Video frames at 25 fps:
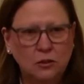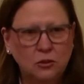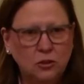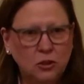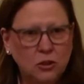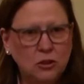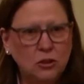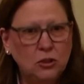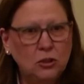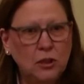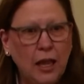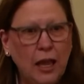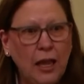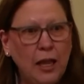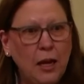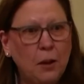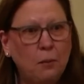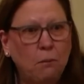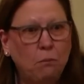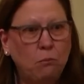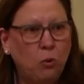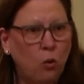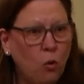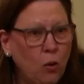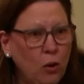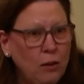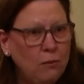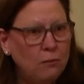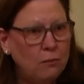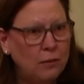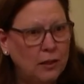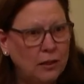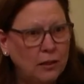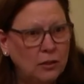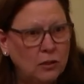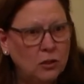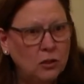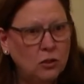just an
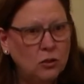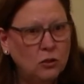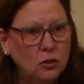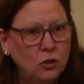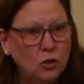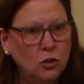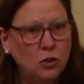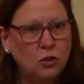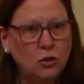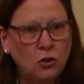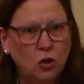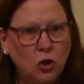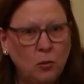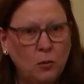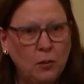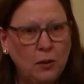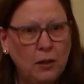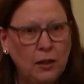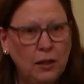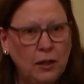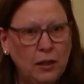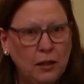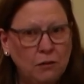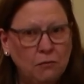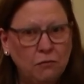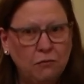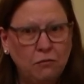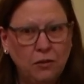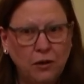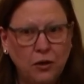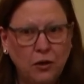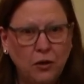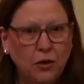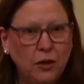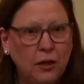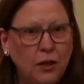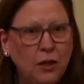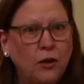appointment to determine if
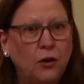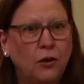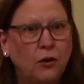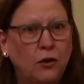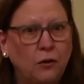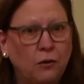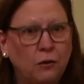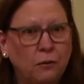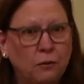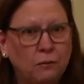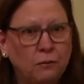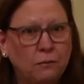they're here.